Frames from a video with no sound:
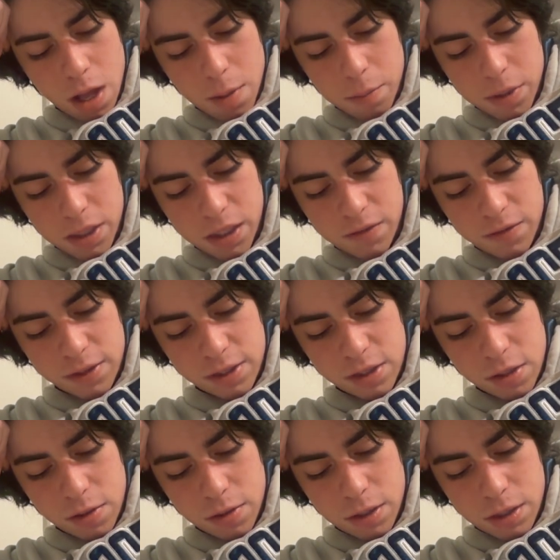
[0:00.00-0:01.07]
But even
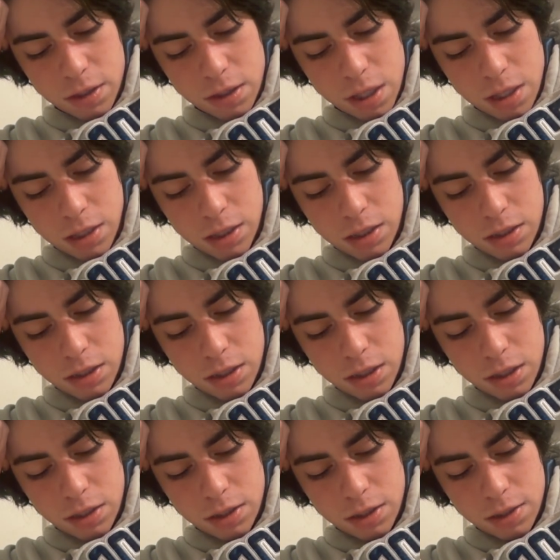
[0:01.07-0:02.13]
so, it is not an easy
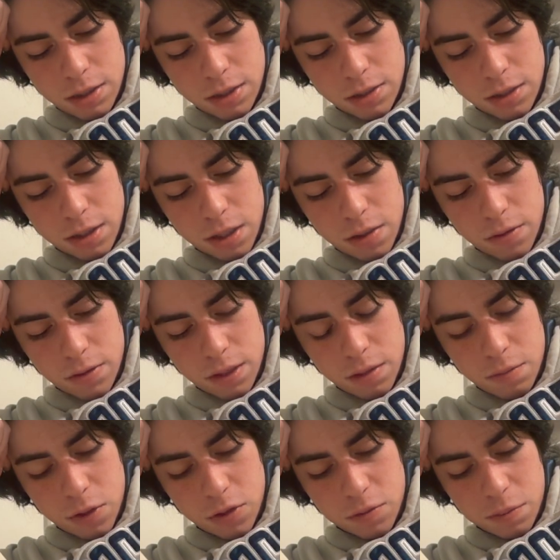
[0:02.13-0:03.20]
thing to sense another's
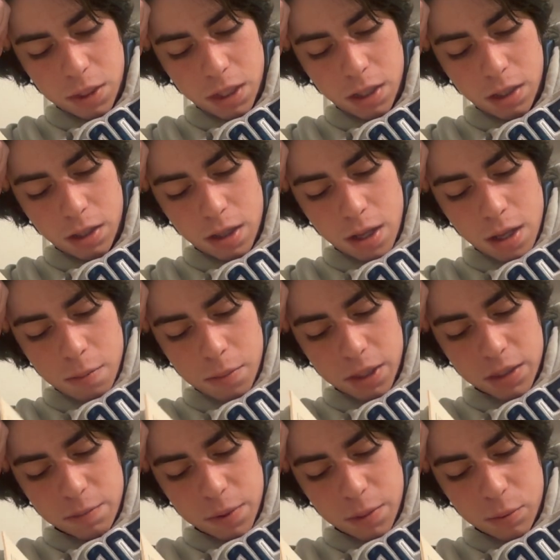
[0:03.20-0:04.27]
inmost being,
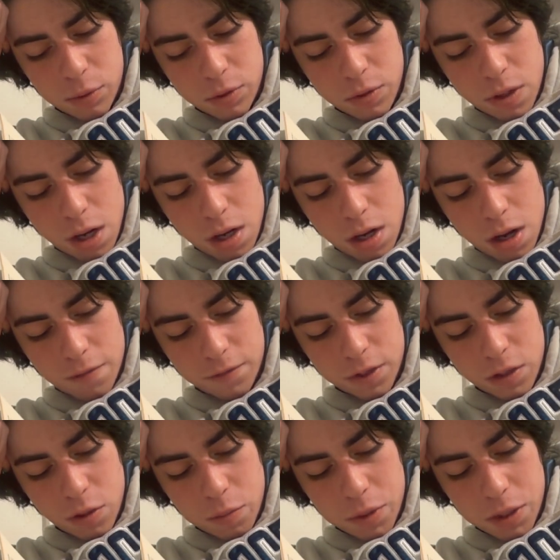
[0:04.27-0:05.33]
because people do not often
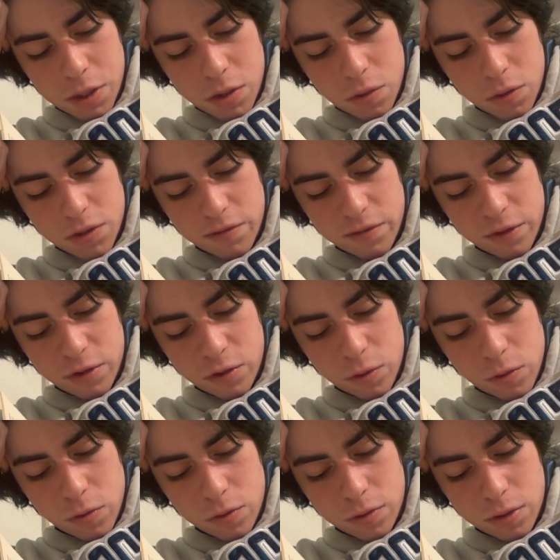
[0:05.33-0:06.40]
open the doors of their
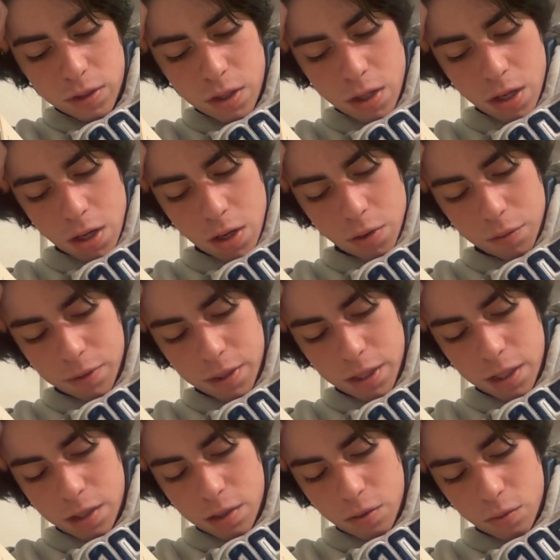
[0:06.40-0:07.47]
souls. When the
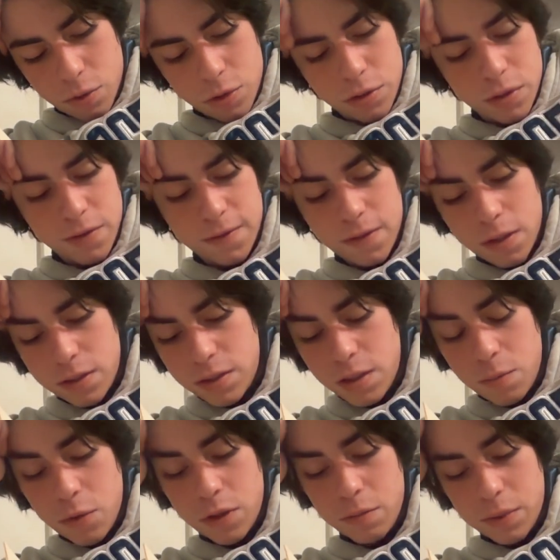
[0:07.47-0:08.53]
inner world of
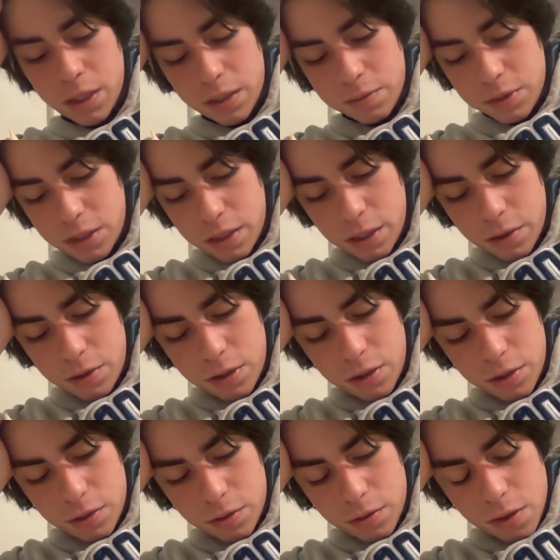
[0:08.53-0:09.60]
someone becomes clear to
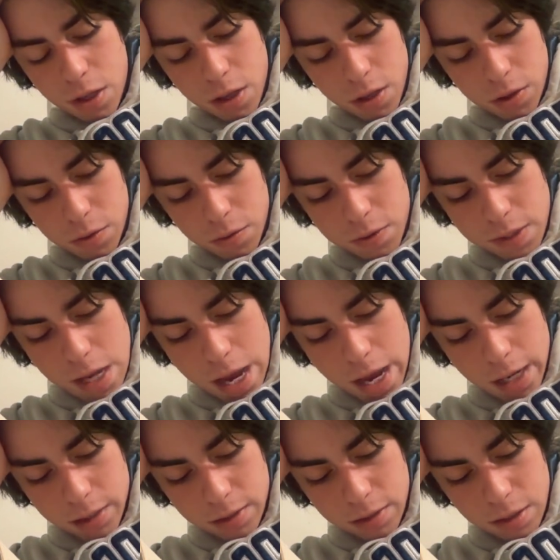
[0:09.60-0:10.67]
you through his
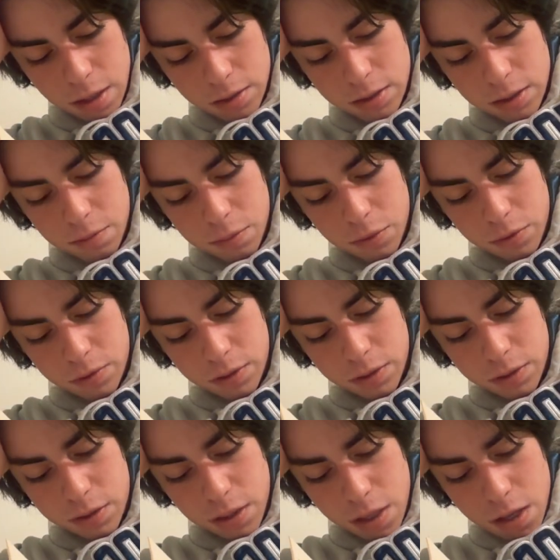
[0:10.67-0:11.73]
acts, thoughts,
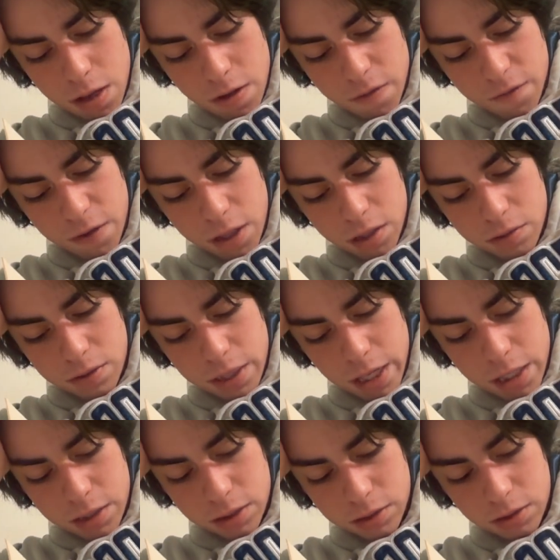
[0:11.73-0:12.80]
impulses, follow his
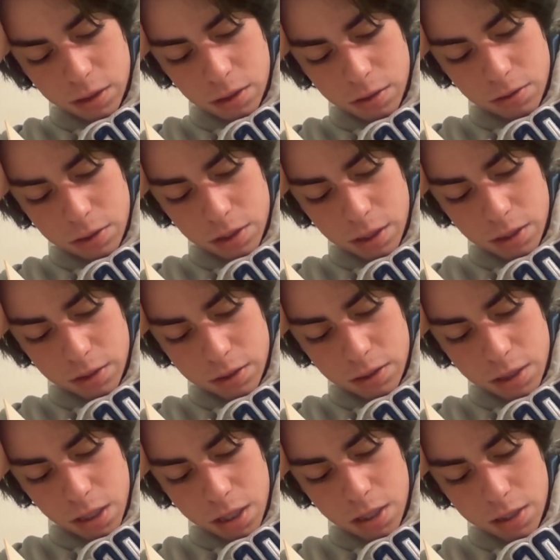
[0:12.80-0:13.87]
actions closely and
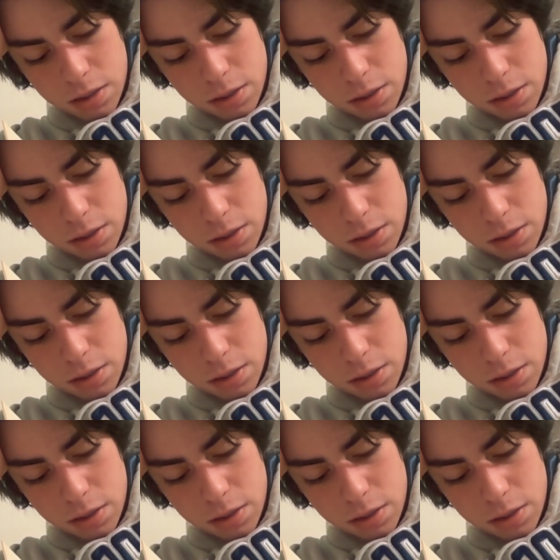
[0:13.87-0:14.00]
study